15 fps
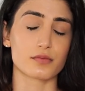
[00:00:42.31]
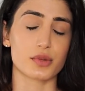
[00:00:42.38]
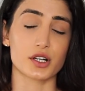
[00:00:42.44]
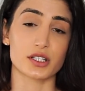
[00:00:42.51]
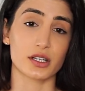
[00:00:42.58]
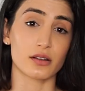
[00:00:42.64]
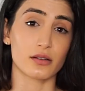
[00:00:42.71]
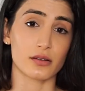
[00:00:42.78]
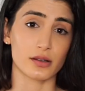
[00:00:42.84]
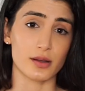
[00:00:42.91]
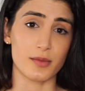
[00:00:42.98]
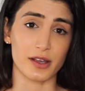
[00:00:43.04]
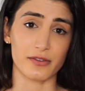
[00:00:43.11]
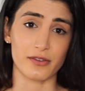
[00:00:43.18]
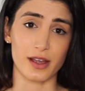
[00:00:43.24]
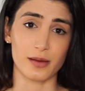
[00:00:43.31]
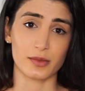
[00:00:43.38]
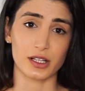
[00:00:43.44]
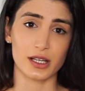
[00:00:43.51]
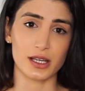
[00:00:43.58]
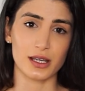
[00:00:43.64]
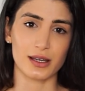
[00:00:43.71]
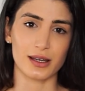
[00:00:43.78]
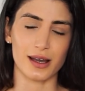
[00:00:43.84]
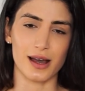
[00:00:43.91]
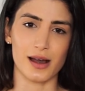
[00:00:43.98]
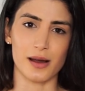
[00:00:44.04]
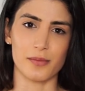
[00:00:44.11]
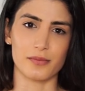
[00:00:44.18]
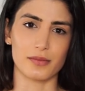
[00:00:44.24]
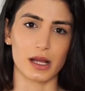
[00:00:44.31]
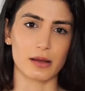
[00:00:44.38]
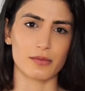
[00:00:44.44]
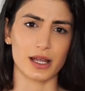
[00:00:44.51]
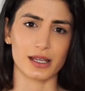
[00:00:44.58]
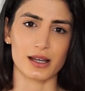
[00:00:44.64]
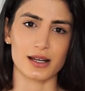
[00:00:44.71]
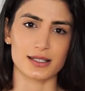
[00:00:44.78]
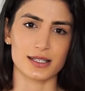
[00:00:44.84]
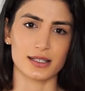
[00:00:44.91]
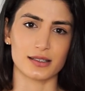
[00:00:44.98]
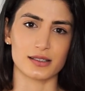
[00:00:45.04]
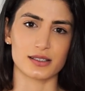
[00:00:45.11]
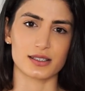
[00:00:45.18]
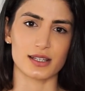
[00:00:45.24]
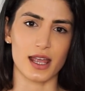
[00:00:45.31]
particularly my family, my cousins,